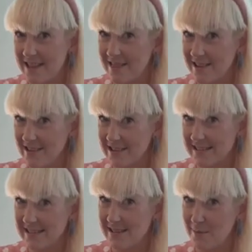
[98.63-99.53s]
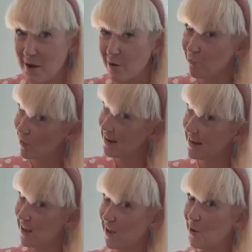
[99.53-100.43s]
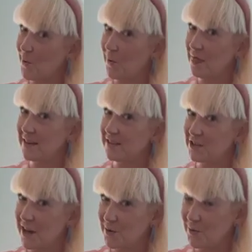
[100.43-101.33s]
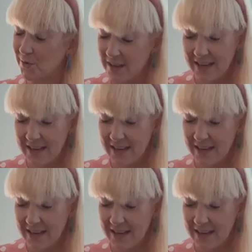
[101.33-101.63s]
last summer right here on the channel.